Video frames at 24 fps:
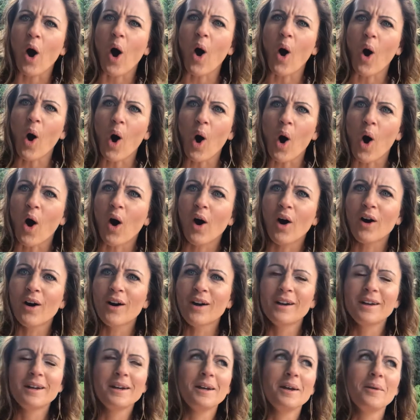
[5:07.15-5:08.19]
Oh,
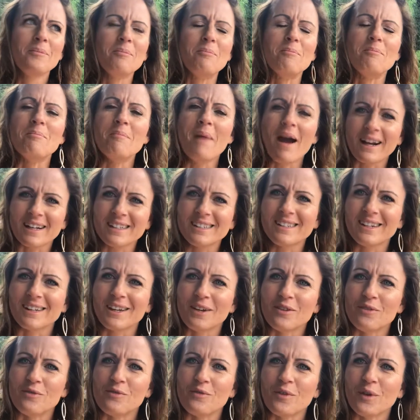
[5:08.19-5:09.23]

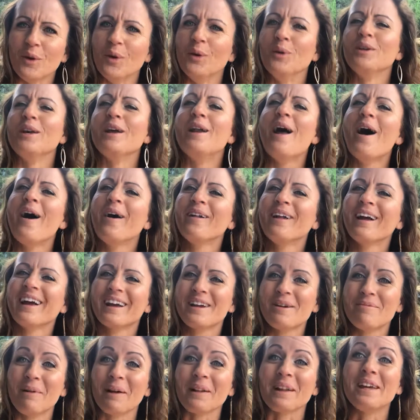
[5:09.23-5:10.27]
Mexican food. You know,
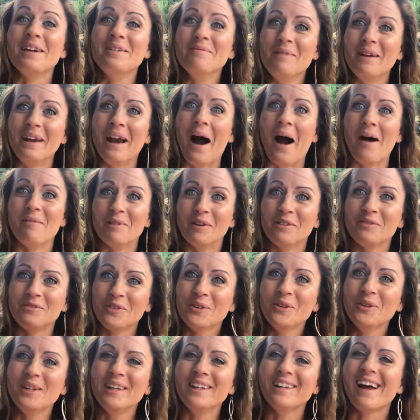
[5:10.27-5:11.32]
you believe me, I'm a
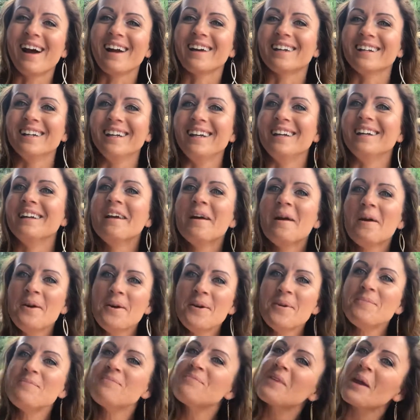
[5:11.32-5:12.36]
foodie and I can eat.
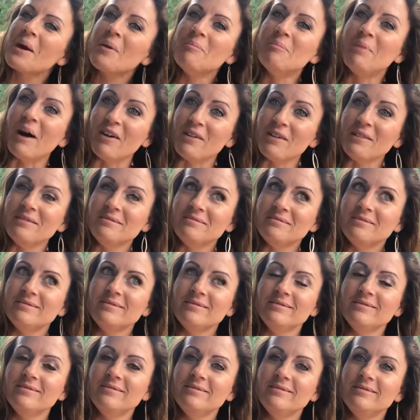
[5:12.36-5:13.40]
But
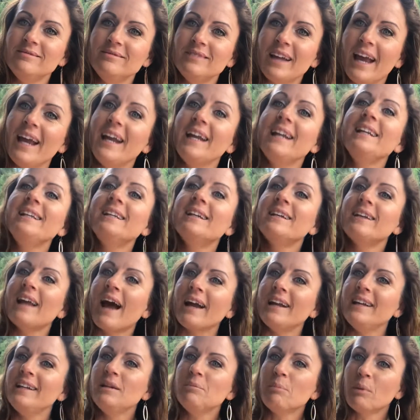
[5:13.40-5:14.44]
80 to
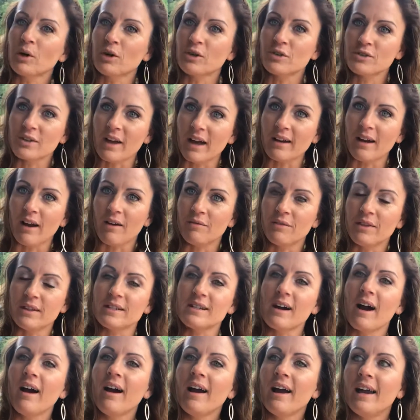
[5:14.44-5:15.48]
90% of the
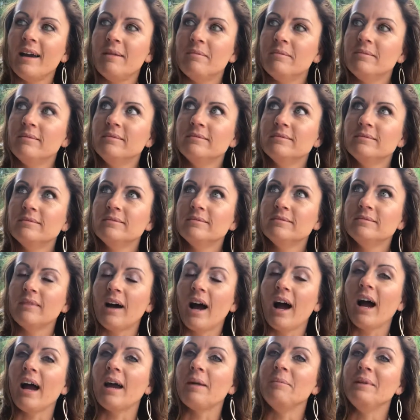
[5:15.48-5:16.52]
time,
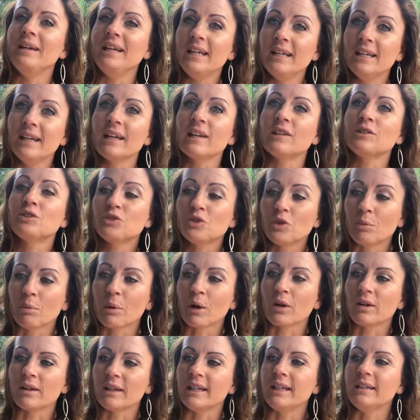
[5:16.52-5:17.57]
I'm eating super
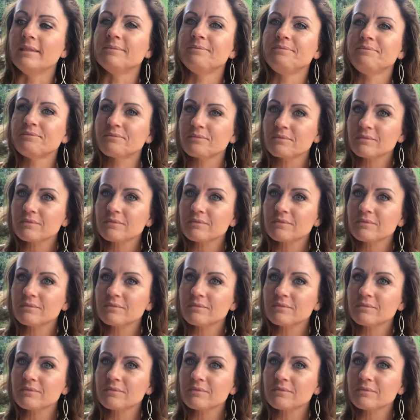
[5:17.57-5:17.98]
clean.